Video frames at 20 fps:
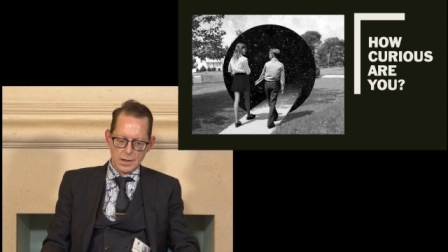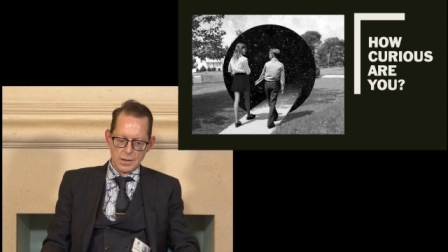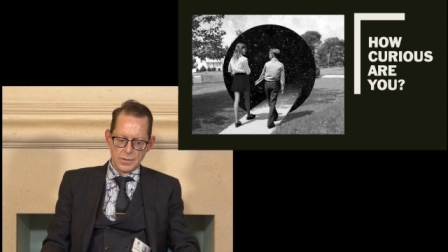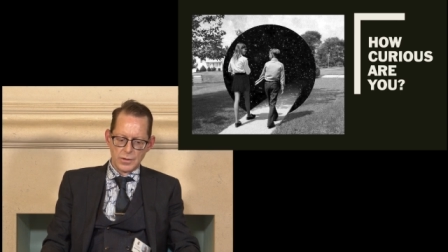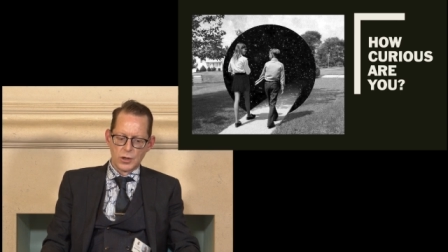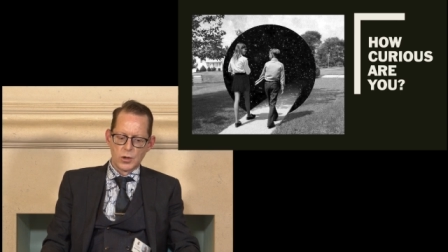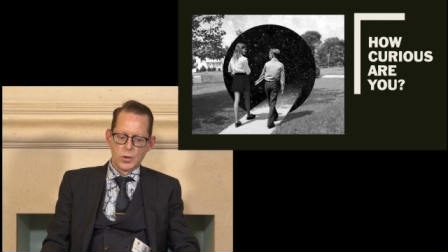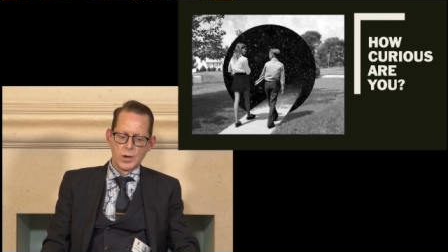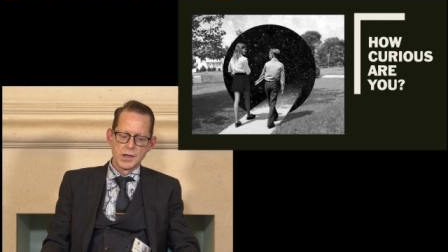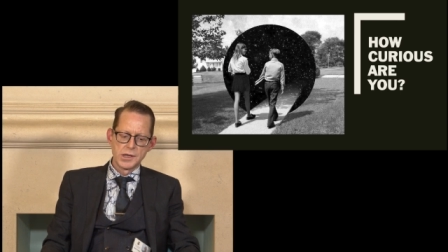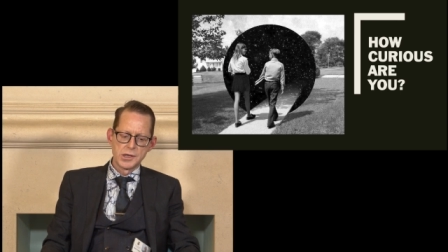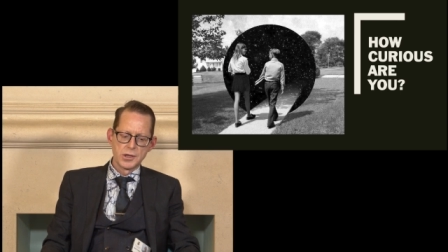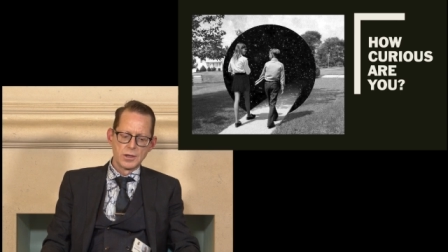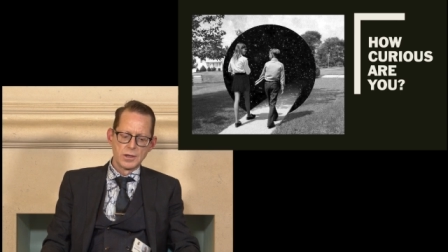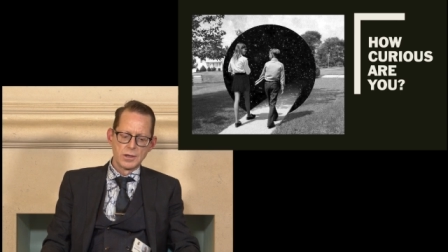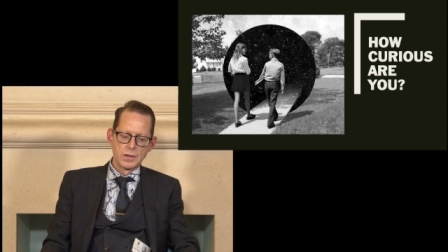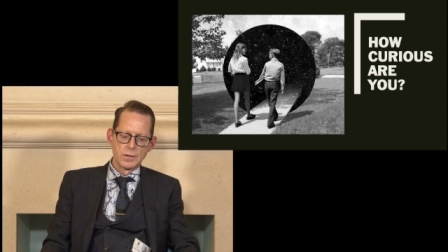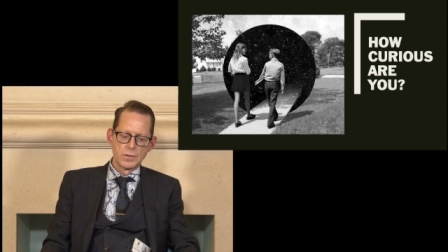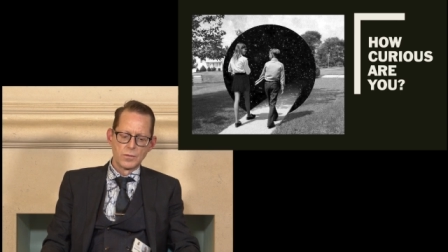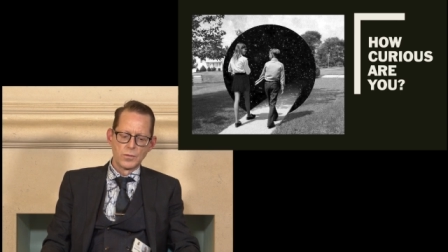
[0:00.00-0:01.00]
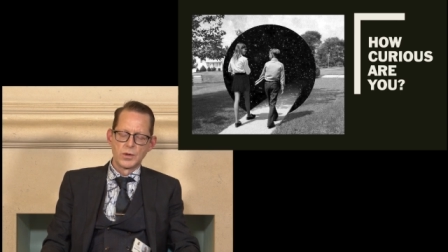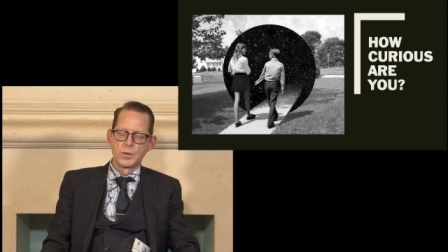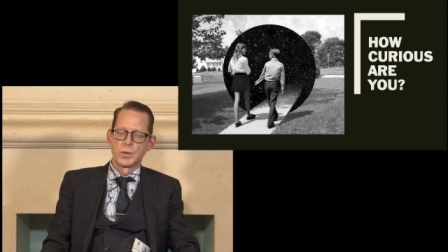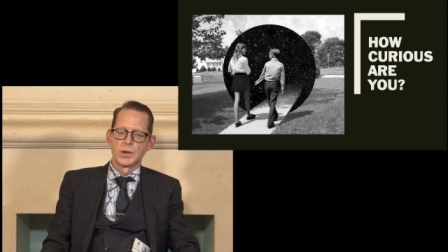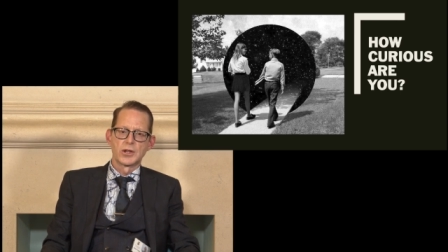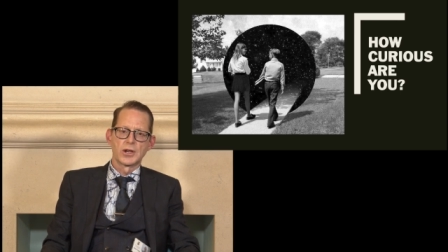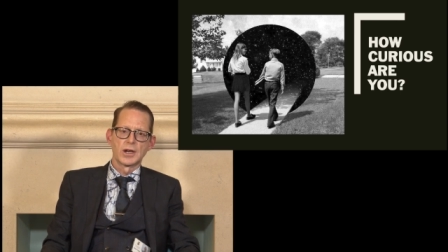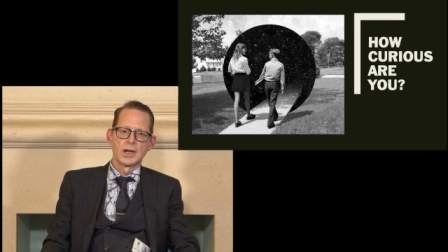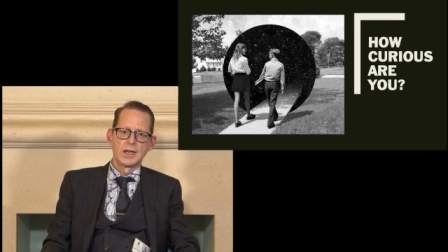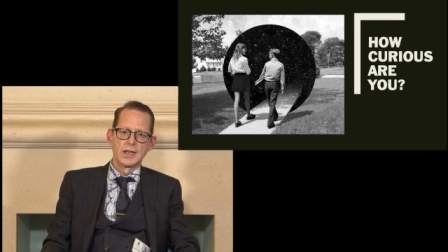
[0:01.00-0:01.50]
The question with
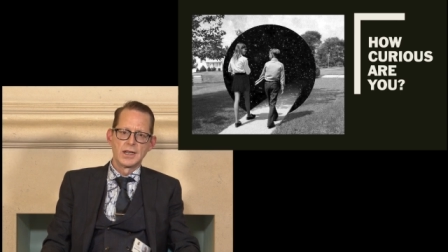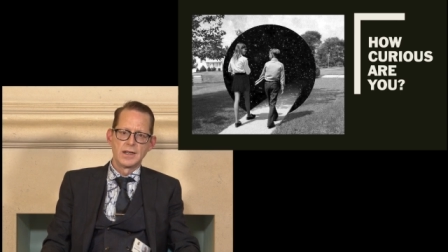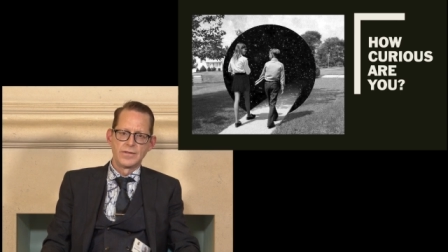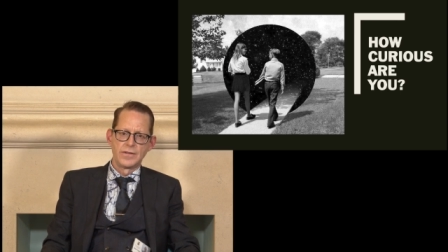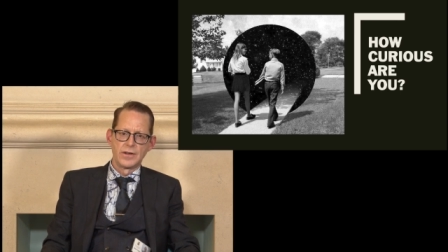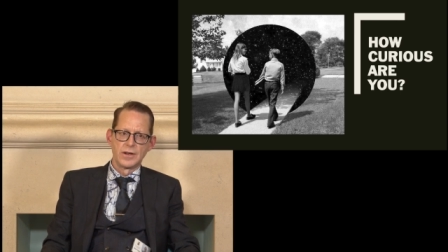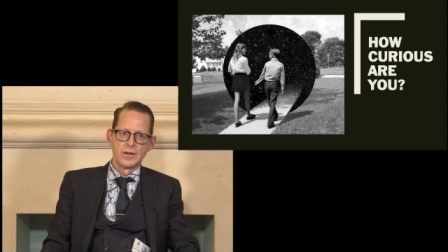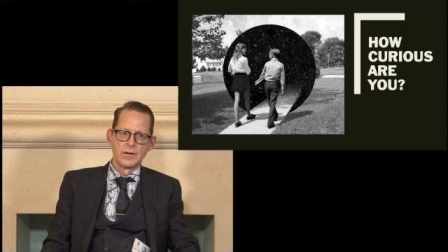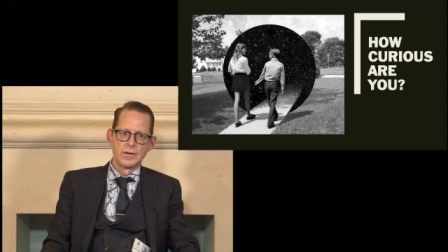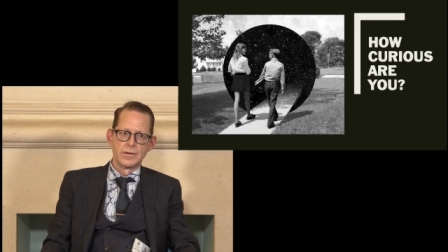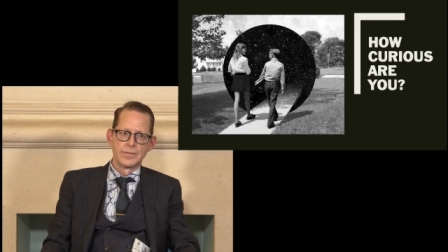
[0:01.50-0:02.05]
which I leave you